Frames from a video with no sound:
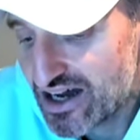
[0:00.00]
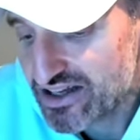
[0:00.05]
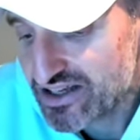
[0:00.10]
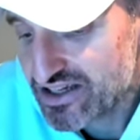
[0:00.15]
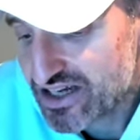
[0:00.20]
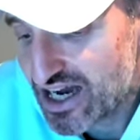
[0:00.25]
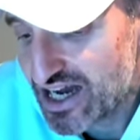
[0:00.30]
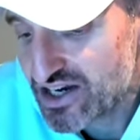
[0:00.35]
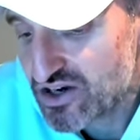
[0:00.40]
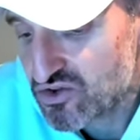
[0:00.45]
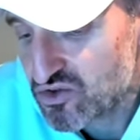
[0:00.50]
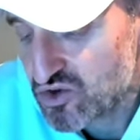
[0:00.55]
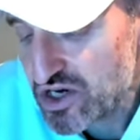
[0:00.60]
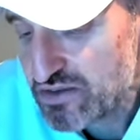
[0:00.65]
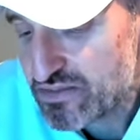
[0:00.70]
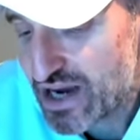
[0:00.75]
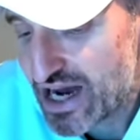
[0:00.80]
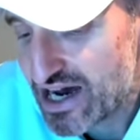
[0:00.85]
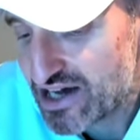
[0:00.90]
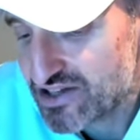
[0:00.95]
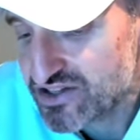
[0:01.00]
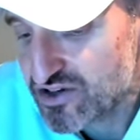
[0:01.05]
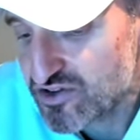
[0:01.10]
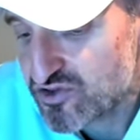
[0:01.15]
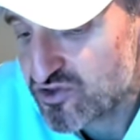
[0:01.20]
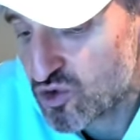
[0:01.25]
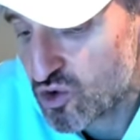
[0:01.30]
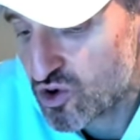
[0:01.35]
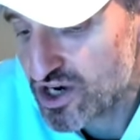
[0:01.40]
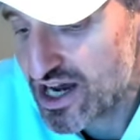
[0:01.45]
it kind of rebounded
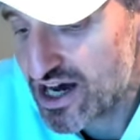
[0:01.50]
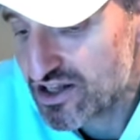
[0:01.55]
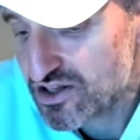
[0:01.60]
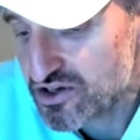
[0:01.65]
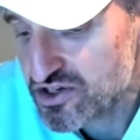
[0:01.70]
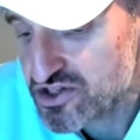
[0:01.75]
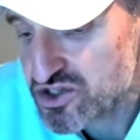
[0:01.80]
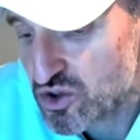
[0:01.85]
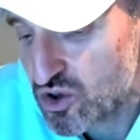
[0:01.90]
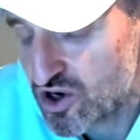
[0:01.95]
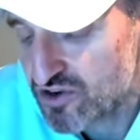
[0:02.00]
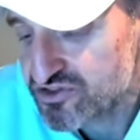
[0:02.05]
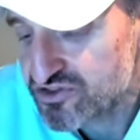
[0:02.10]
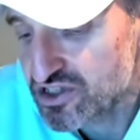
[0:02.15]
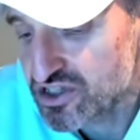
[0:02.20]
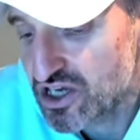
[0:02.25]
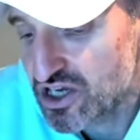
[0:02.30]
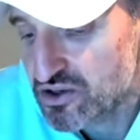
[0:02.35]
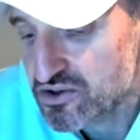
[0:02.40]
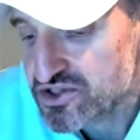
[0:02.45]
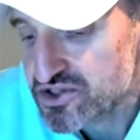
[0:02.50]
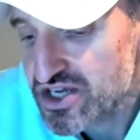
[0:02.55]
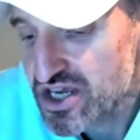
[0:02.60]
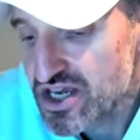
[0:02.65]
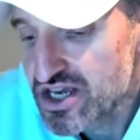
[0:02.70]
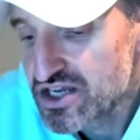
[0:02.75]
four dollars off the lows.